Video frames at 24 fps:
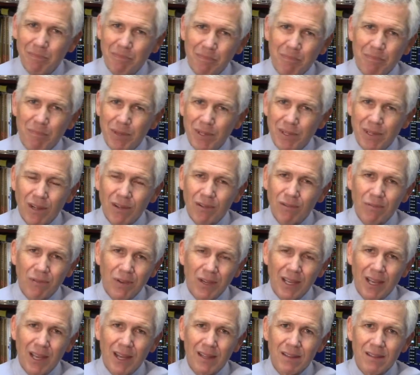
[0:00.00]
But don't
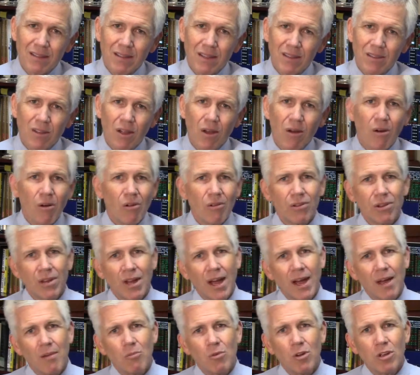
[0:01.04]
forget that the whole
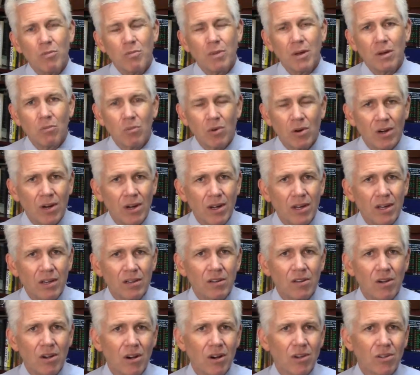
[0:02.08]
time we've been worried
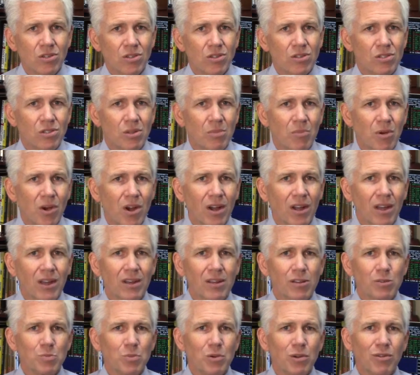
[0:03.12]
and cautious, the market
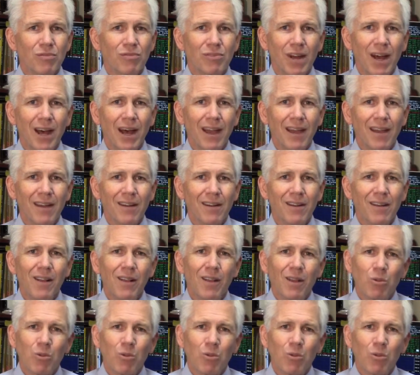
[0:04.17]
has moved higher.